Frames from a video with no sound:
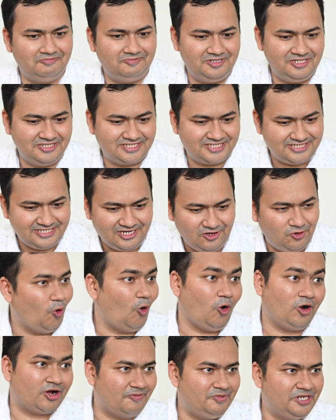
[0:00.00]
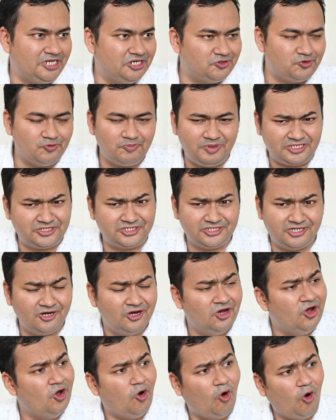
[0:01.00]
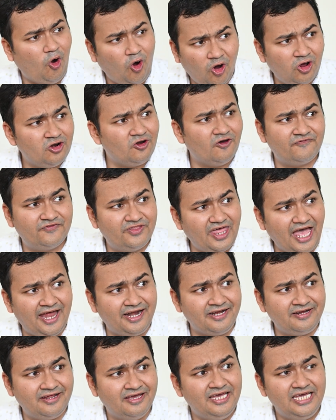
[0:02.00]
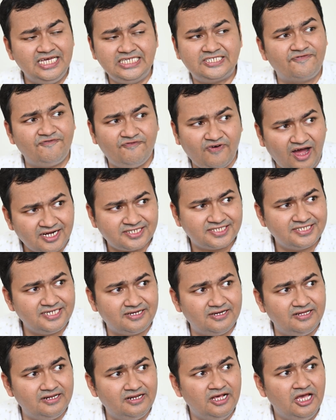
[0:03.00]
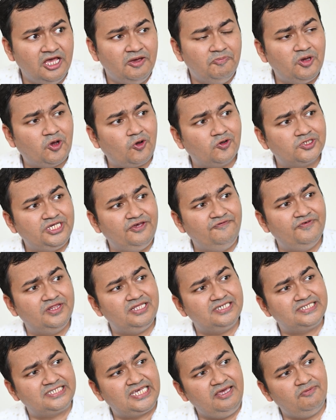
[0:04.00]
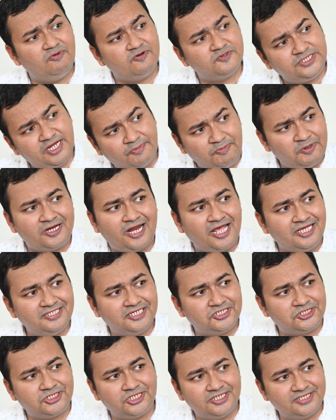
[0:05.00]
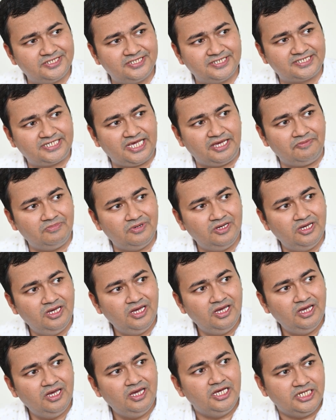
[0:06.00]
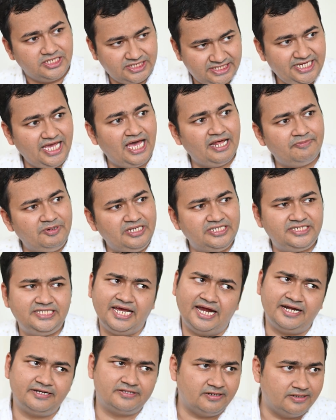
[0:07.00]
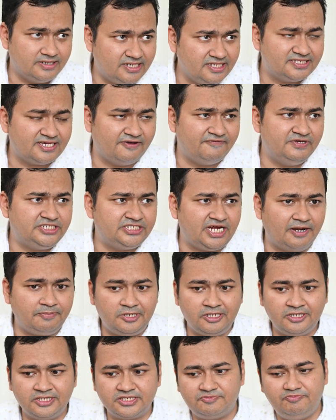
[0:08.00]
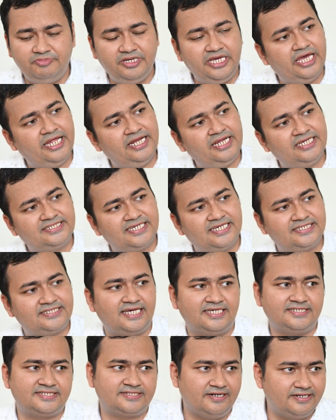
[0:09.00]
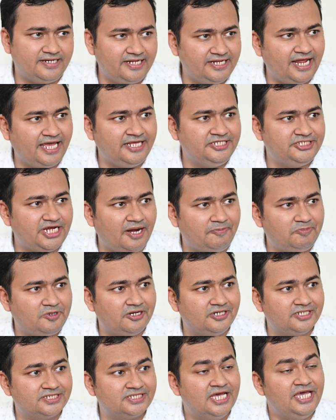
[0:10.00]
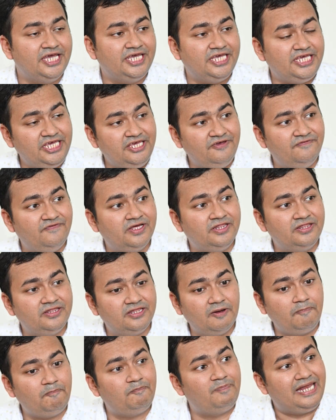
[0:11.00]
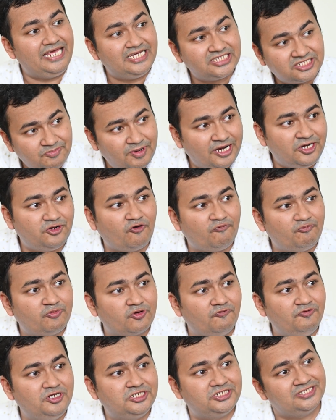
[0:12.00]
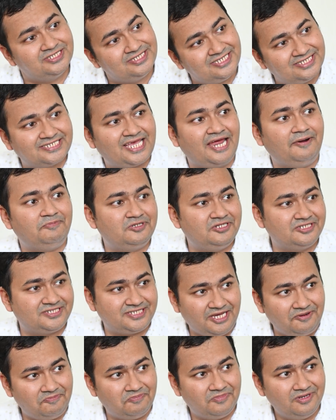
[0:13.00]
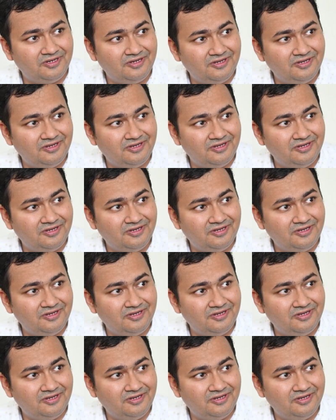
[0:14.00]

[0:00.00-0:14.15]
this law coming into picture. All of that is farcical because even the scheme of chapterization is the same. CrPC had 37 chapters, BNSS has 39 chapters, even the placement of provisions is kept the same.